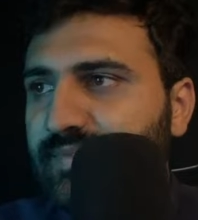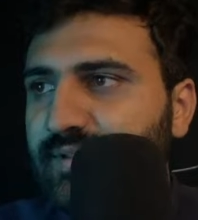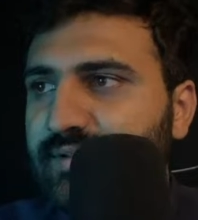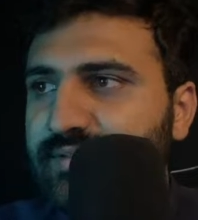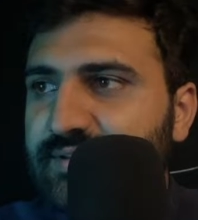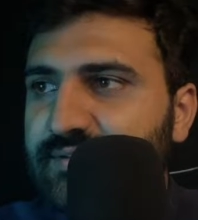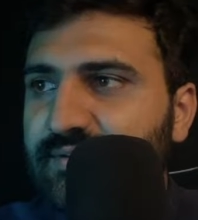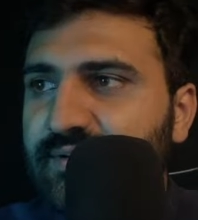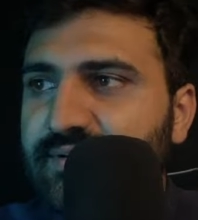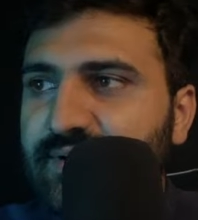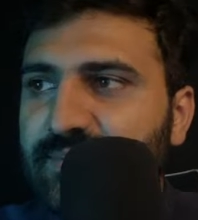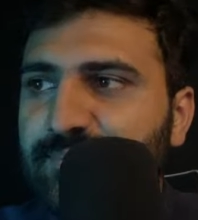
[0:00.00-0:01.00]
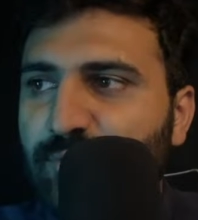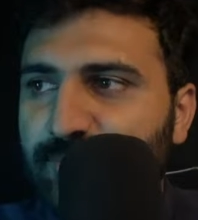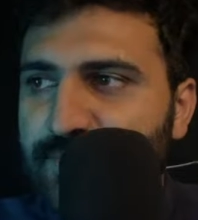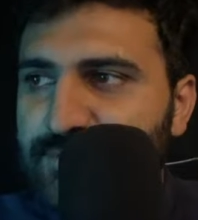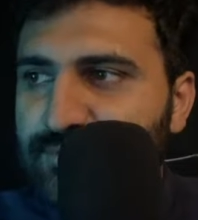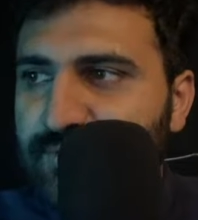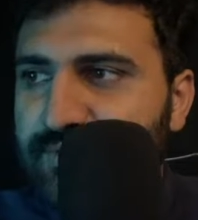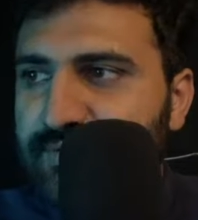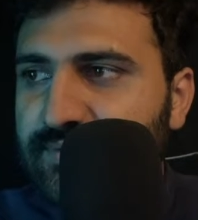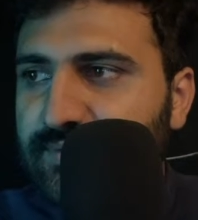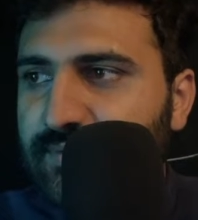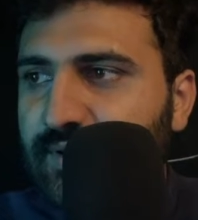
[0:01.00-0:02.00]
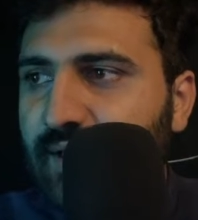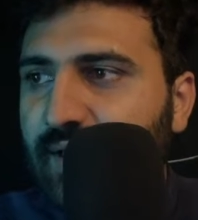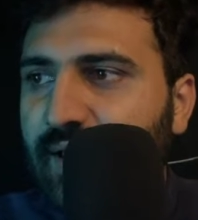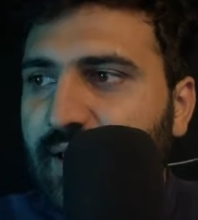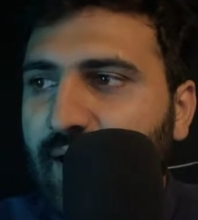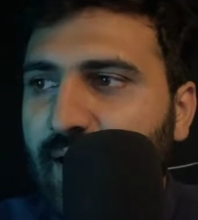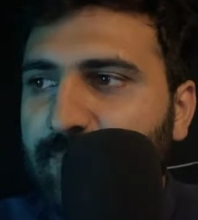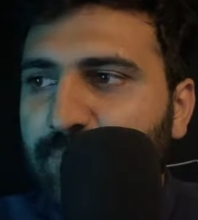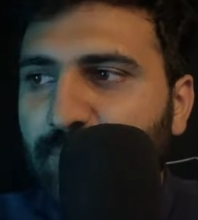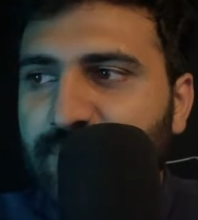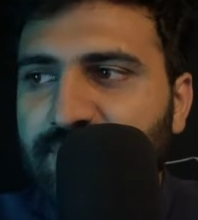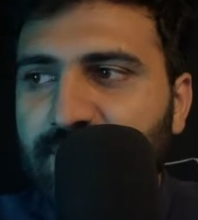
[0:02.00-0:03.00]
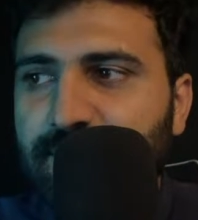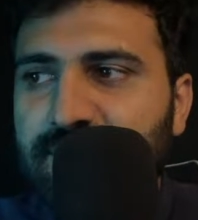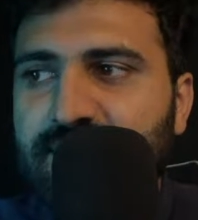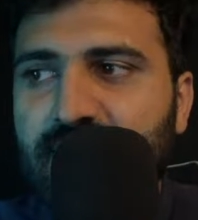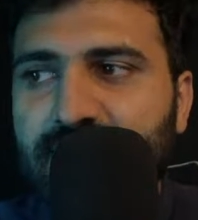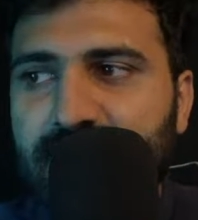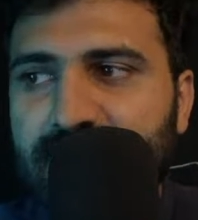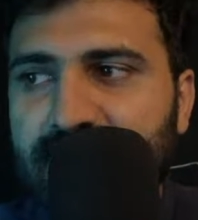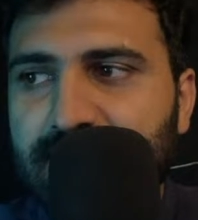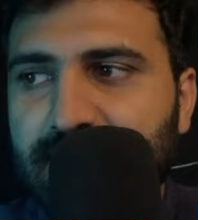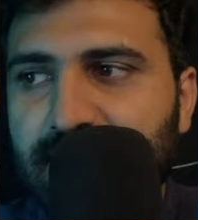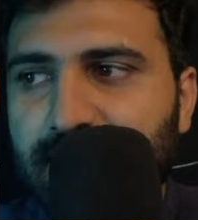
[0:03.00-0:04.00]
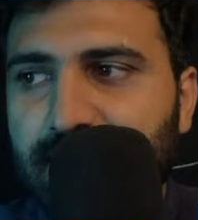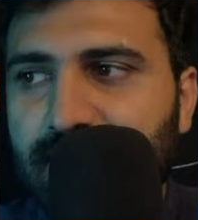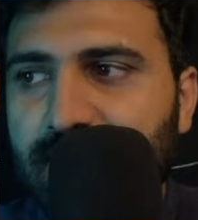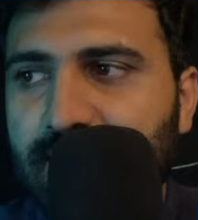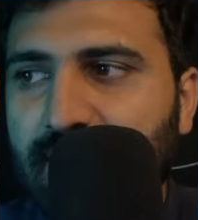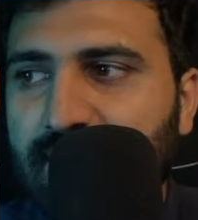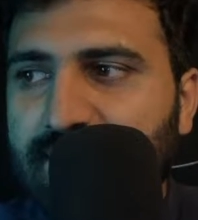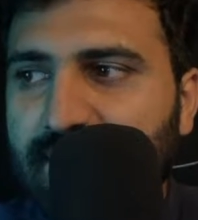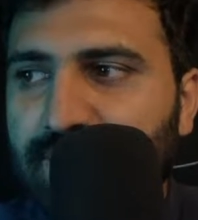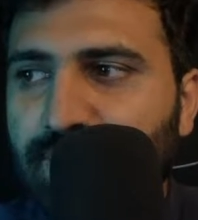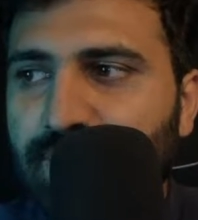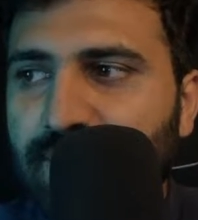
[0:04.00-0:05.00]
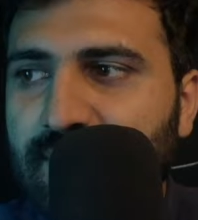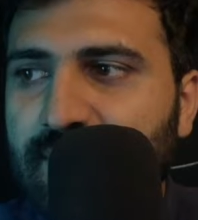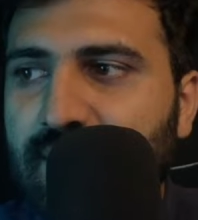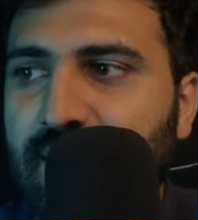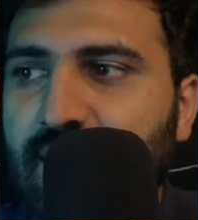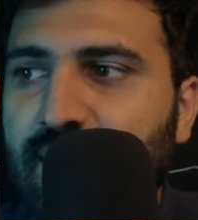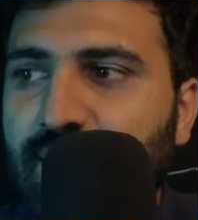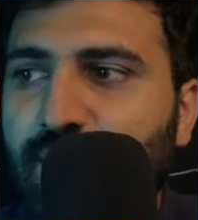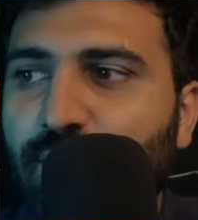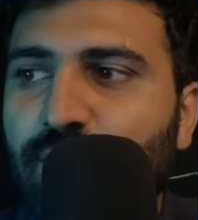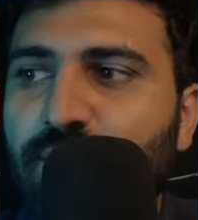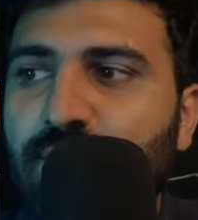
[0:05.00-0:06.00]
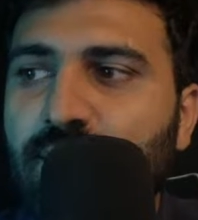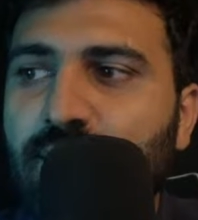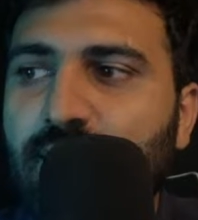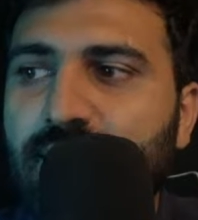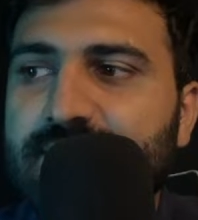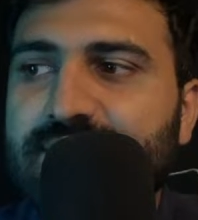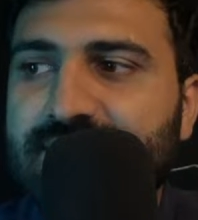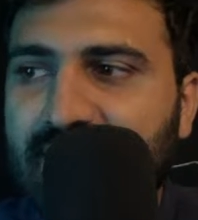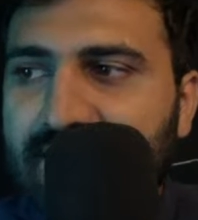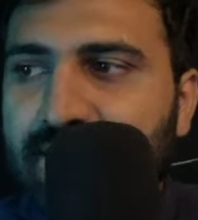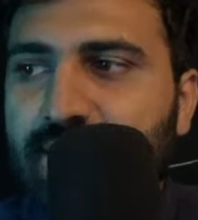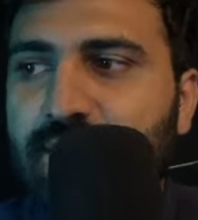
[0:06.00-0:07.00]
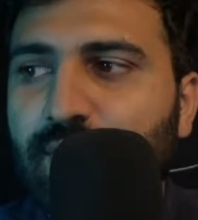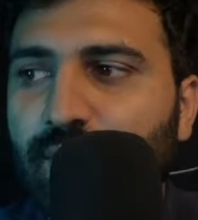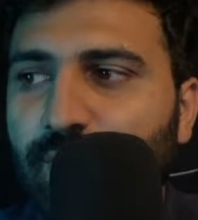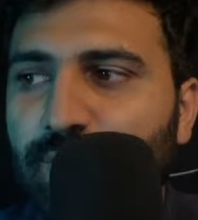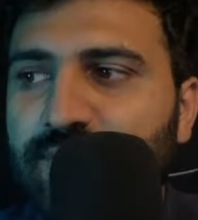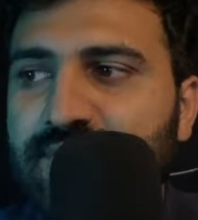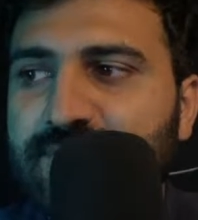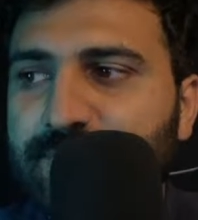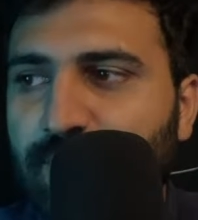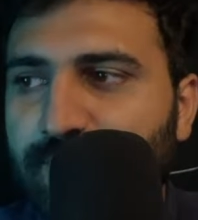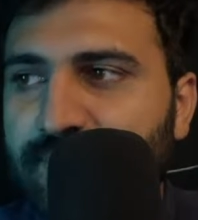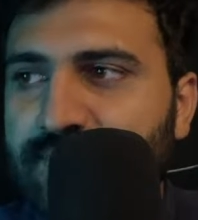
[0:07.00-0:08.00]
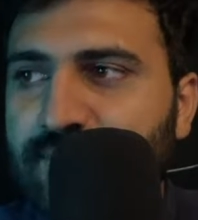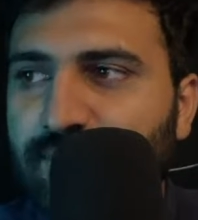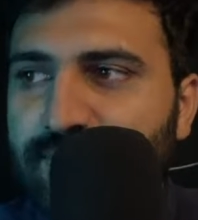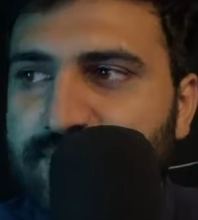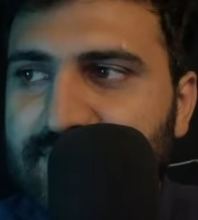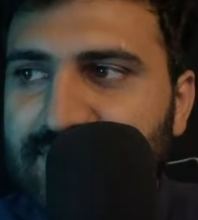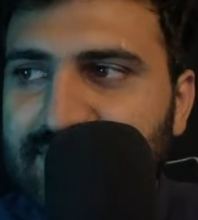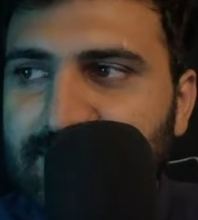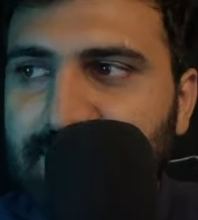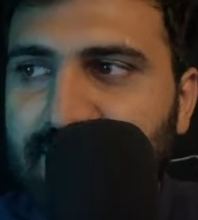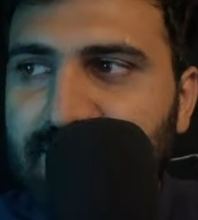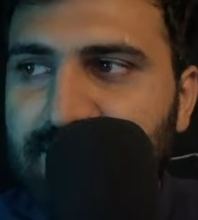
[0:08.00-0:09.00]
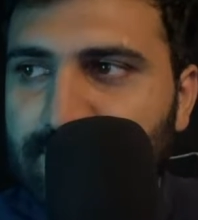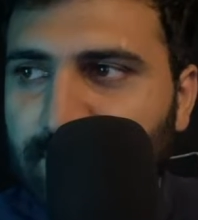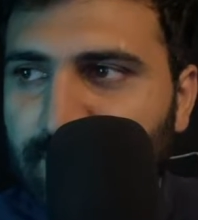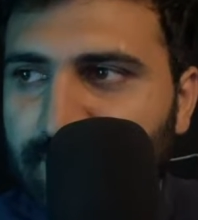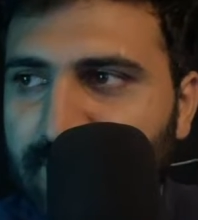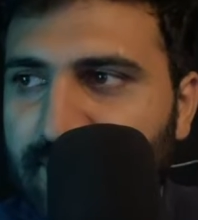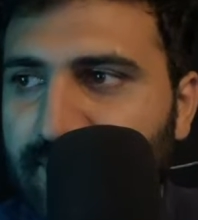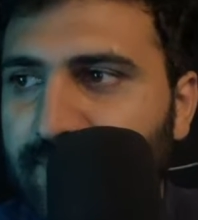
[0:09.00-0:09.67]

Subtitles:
this will return promise to us, and promise will be saved in this variable, and then we will call then on this promise, cause this is being resolved here.